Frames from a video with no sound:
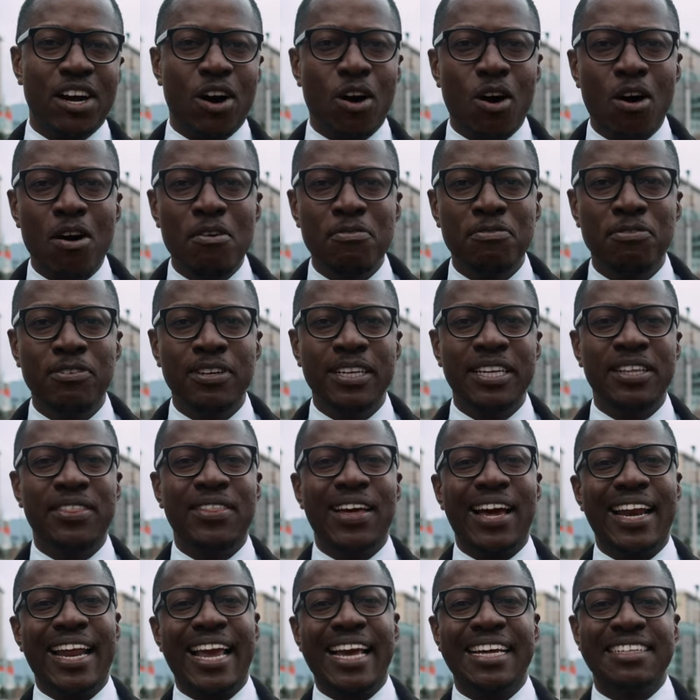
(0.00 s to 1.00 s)
Hopefully
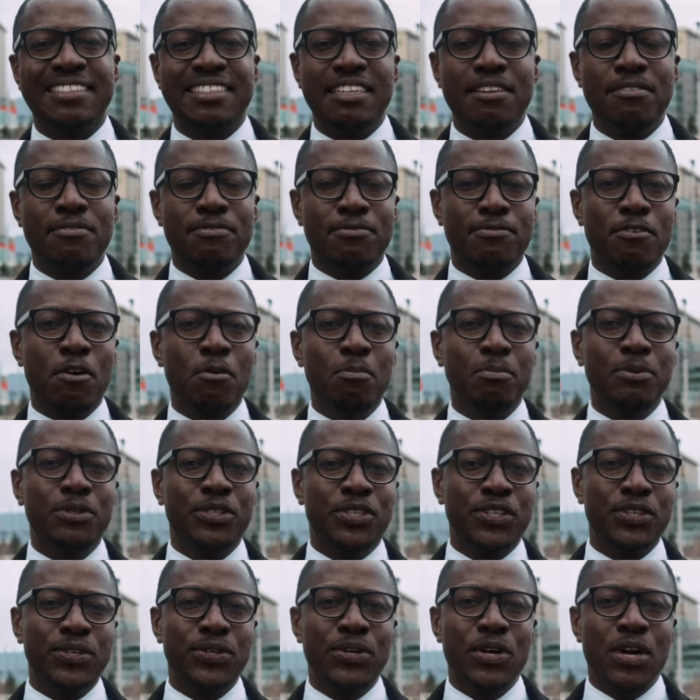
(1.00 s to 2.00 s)
that has informed
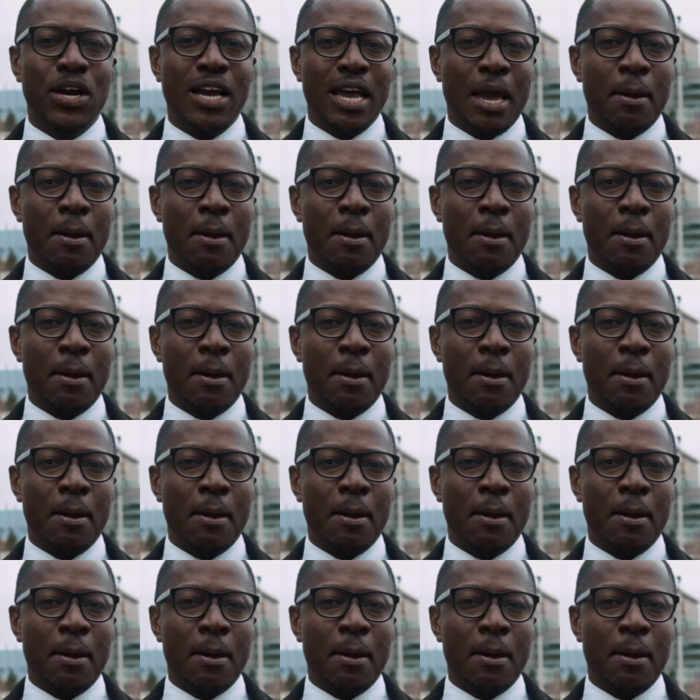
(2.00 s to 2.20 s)
you